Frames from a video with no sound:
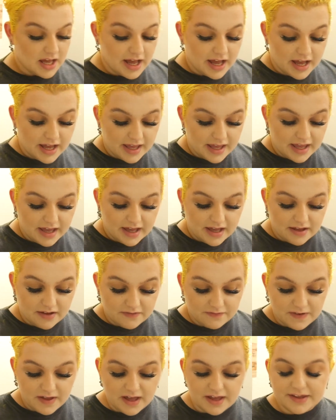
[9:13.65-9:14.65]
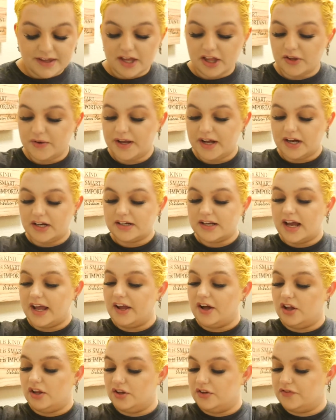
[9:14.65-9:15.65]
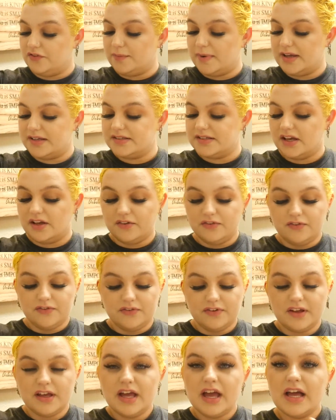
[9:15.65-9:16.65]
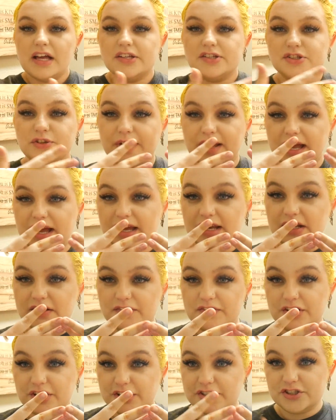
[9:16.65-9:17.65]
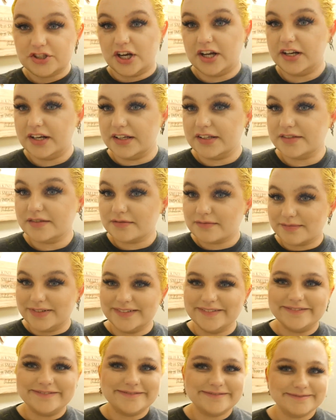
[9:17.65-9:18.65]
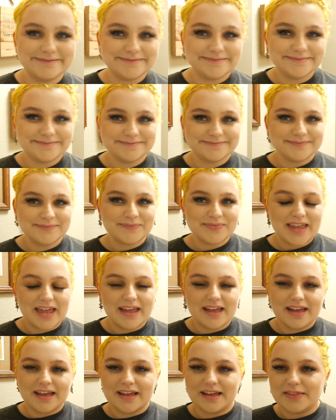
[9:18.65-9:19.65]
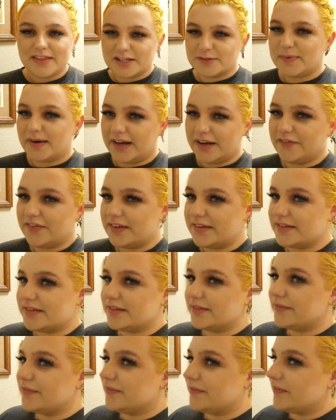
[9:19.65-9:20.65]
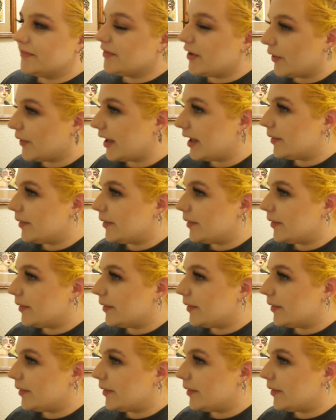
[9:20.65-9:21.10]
I have yellow hair dye all over myself, so I kind of look jaundiced. That's probably offensive. Okay.